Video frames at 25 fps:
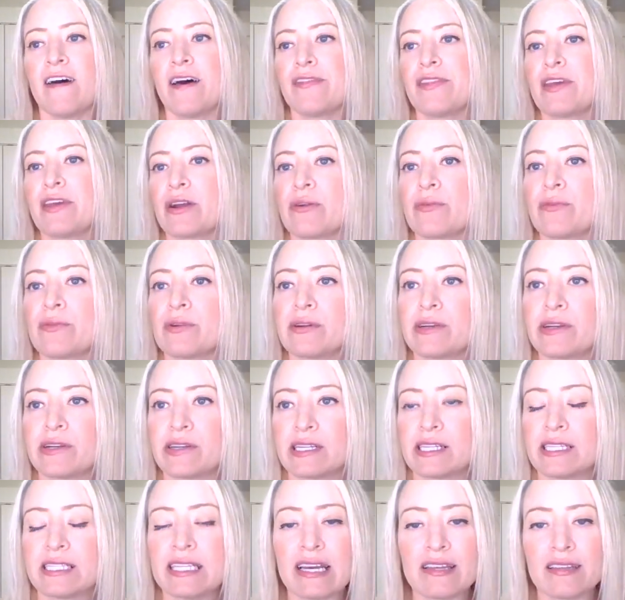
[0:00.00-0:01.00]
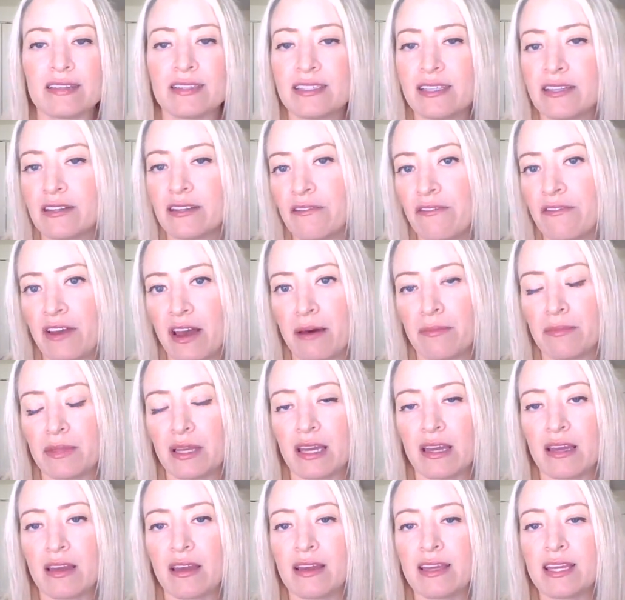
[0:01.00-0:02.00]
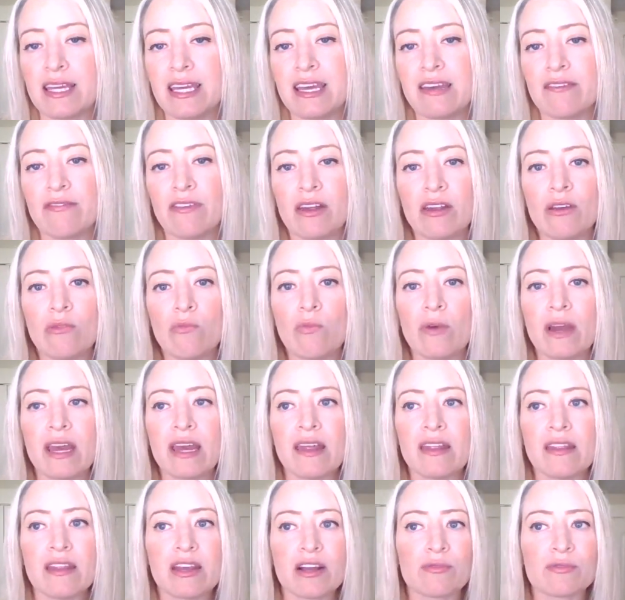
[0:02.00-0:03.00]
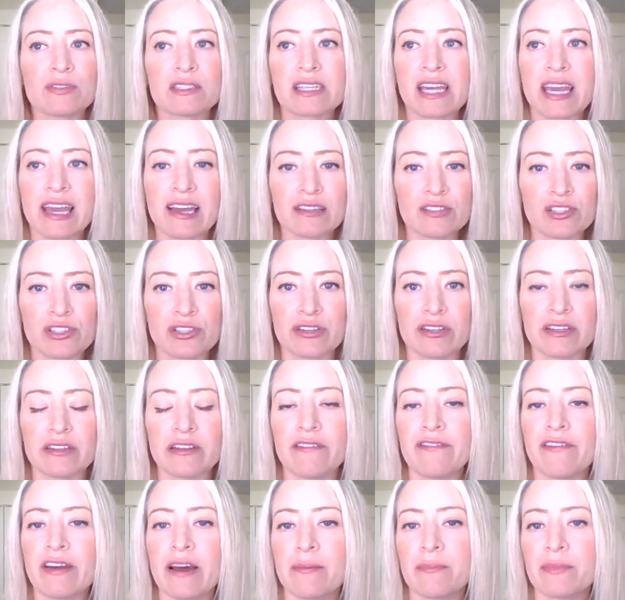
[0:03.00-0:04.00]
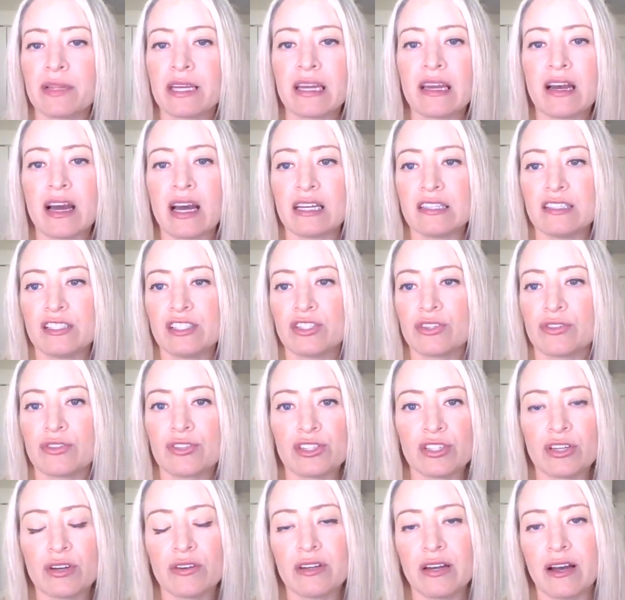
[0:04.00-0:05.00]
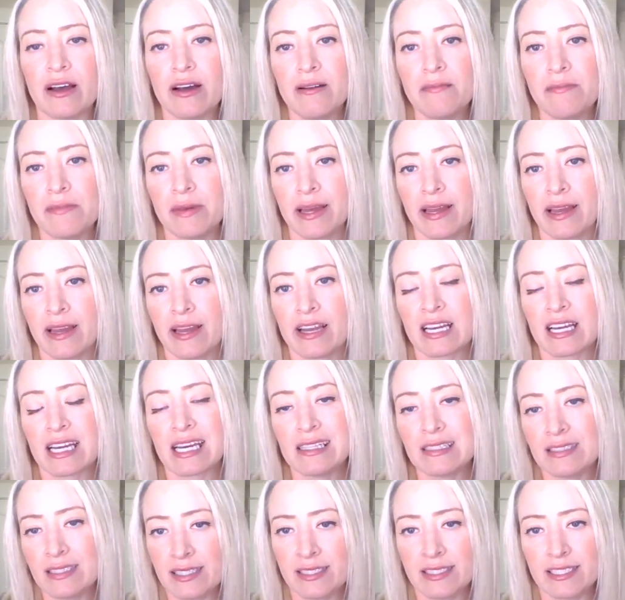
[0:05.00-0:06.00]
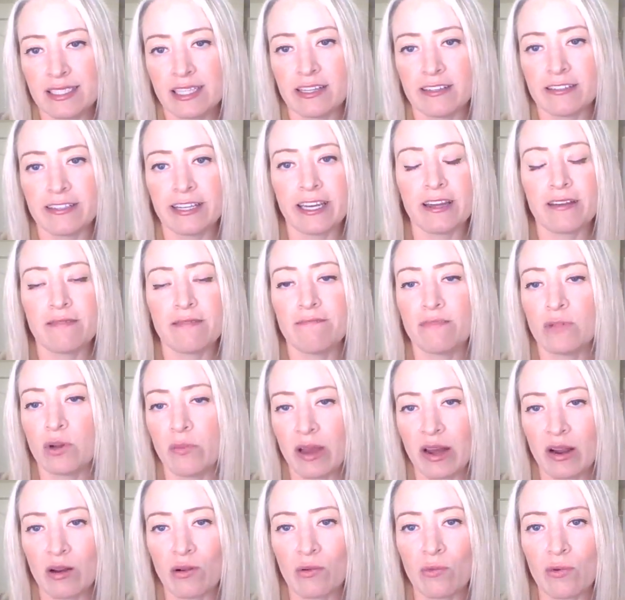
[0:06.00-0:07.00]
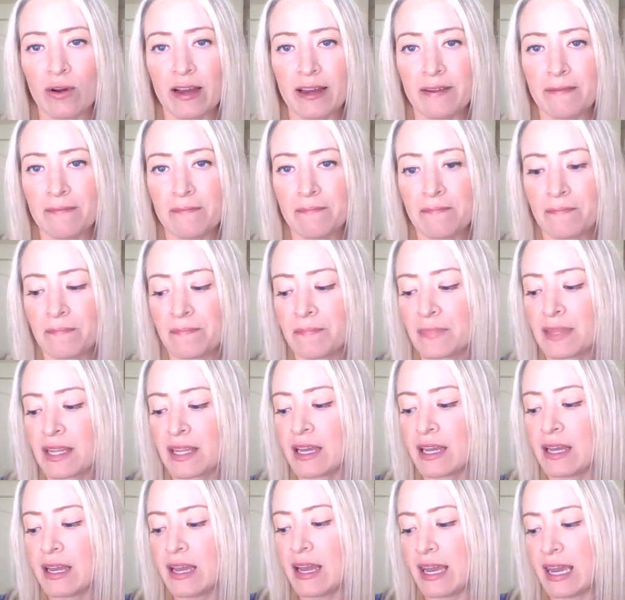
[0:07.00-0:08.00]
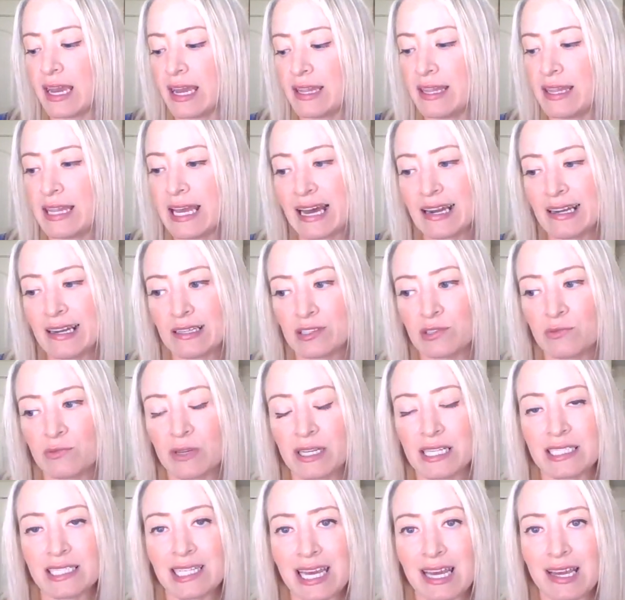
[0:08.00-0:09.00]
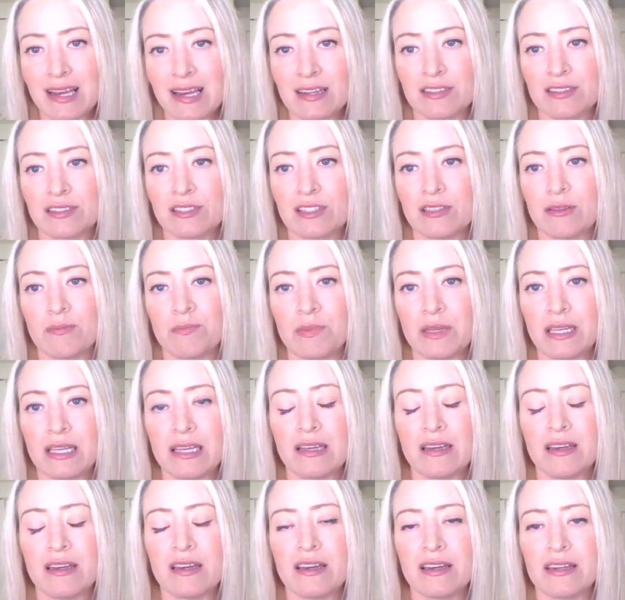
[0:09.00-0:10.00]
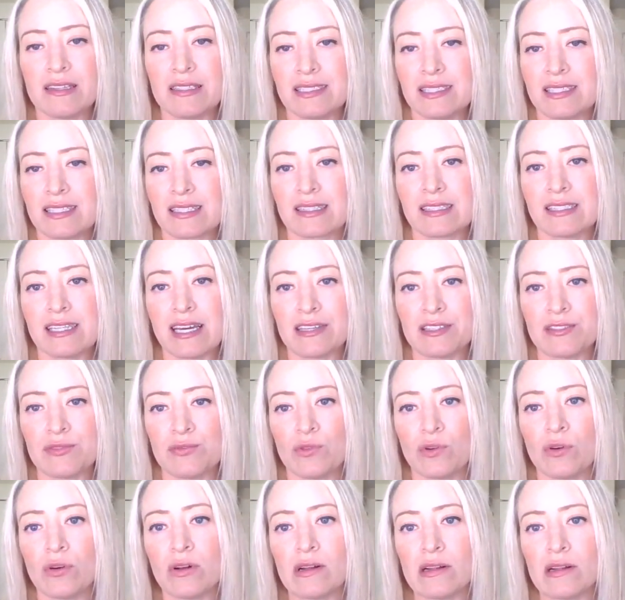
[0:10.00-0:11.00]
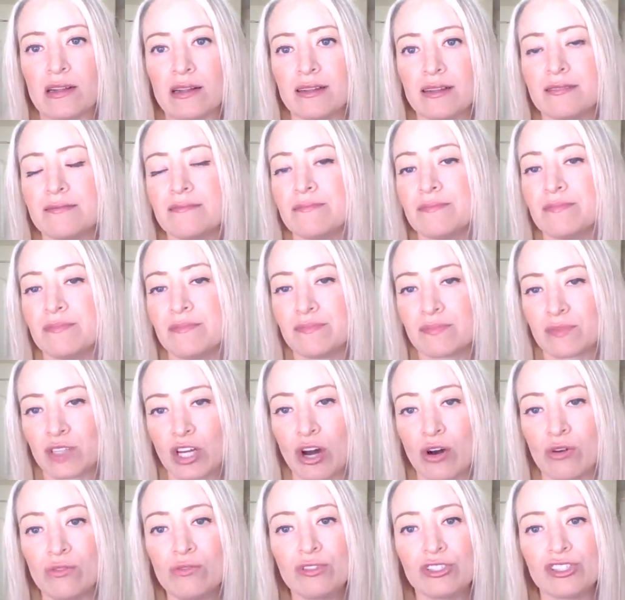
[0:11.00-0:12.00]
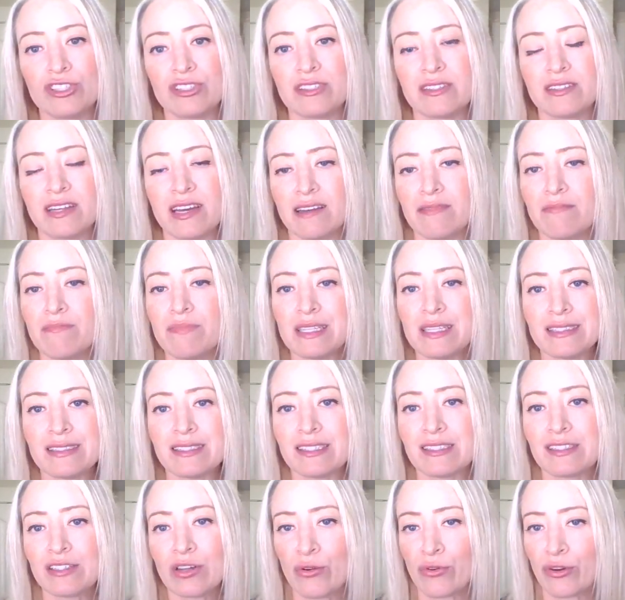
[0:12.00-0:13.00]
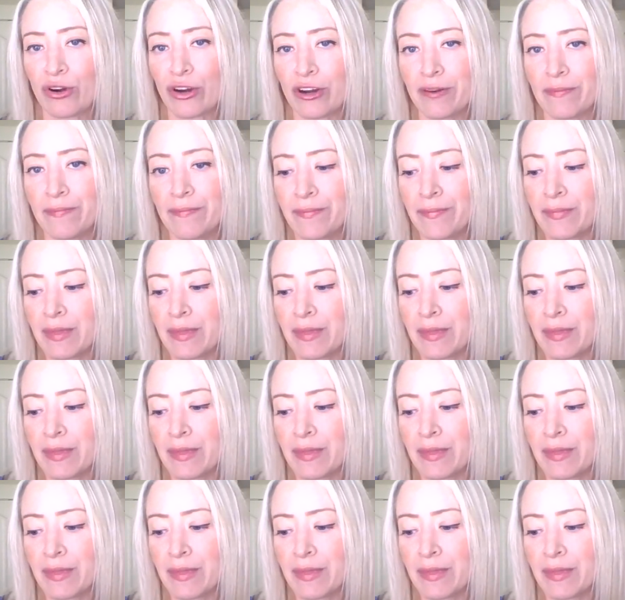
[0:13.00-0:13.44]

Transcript: there were deaths in the family, even when there was cancer in the family, I still showed up consistently no matter what. And that is what it takes to be a successful coach and business owner.